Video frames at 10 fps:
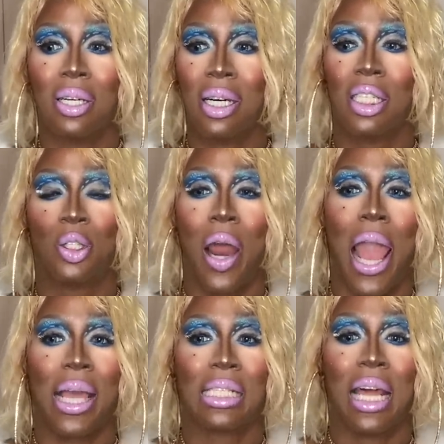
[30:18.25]
ugh,
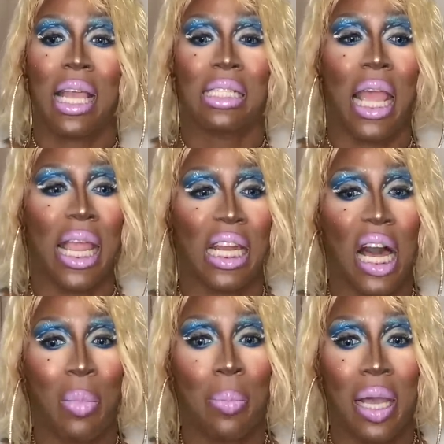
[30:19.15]
drag is like taking
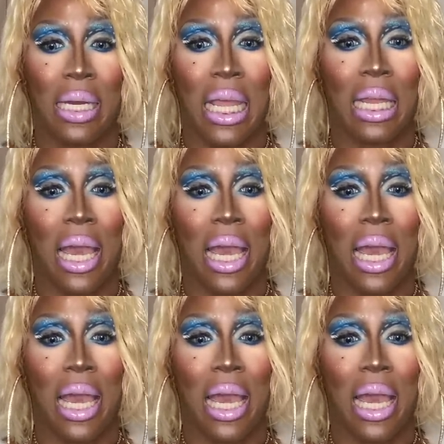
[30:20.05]
all my money.